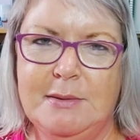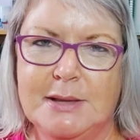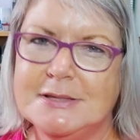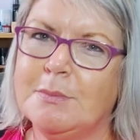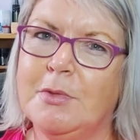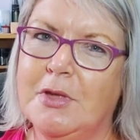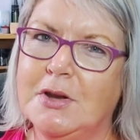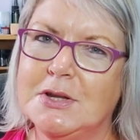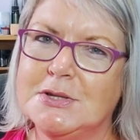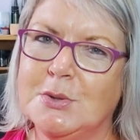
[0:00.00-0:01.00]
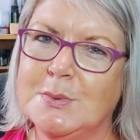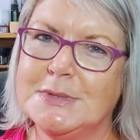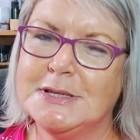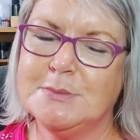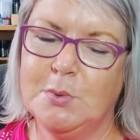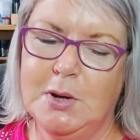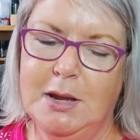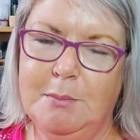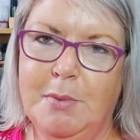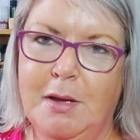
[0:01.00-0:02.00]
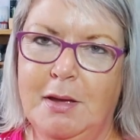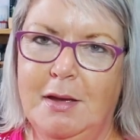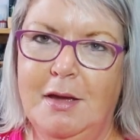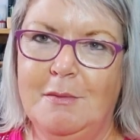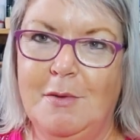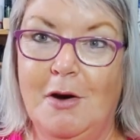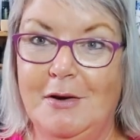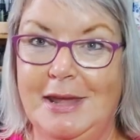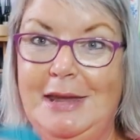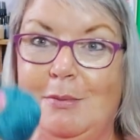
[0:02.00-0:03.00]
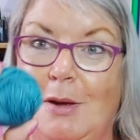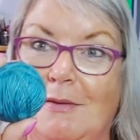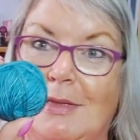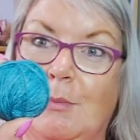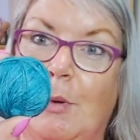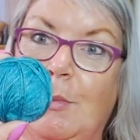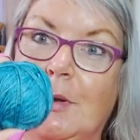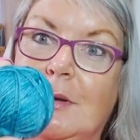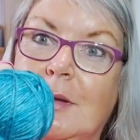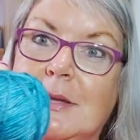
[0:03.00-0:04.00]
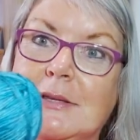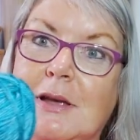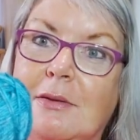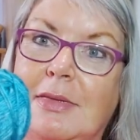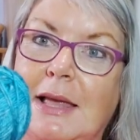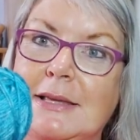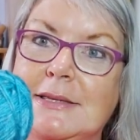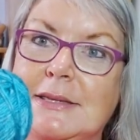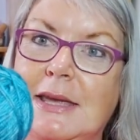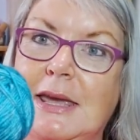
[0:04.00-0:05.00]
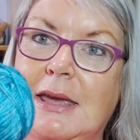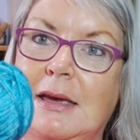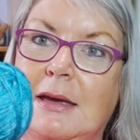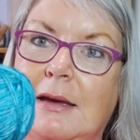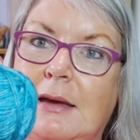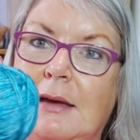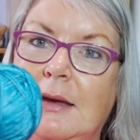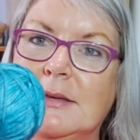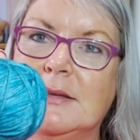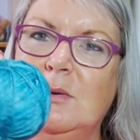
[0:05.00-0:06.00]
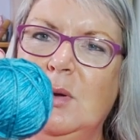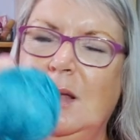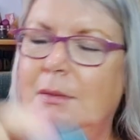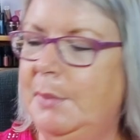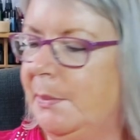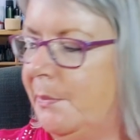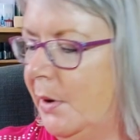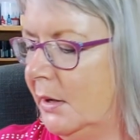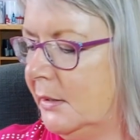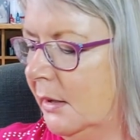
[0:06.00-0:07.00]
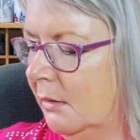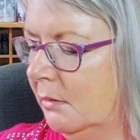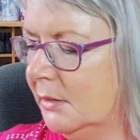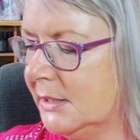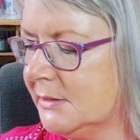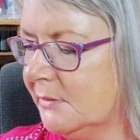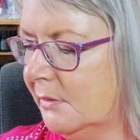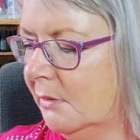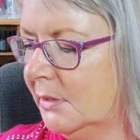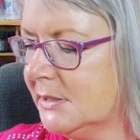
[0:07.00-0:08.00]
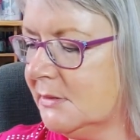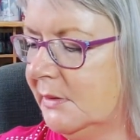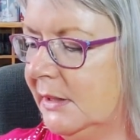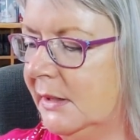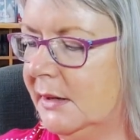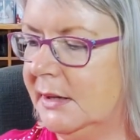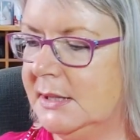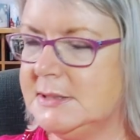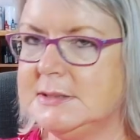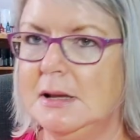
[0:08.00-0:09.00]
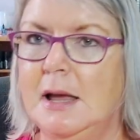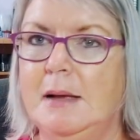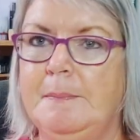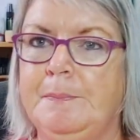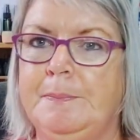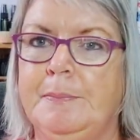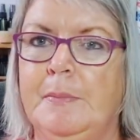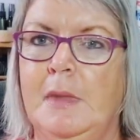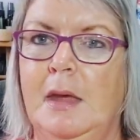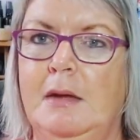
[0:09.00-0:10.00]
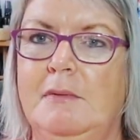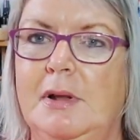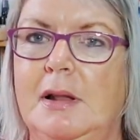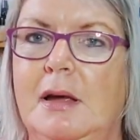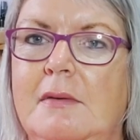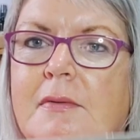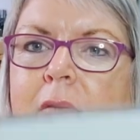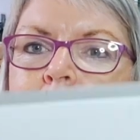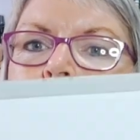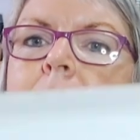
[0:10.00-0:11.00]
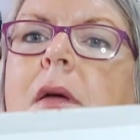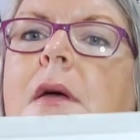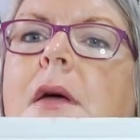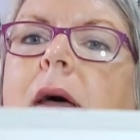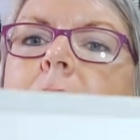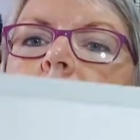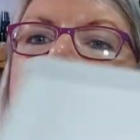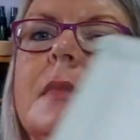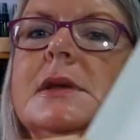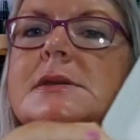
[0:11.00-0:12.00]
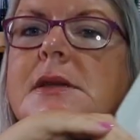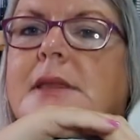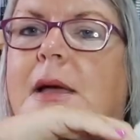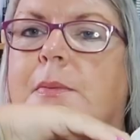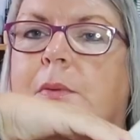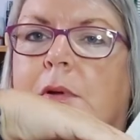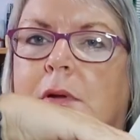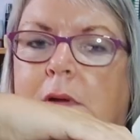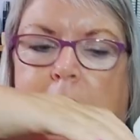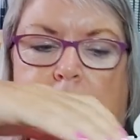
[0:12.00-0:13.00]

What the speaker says: We had some thunderstorms this morning, but we are in a heat wave at the moment. So that's the, it's looking a little bit brighter on the screen than it is in real life. So that one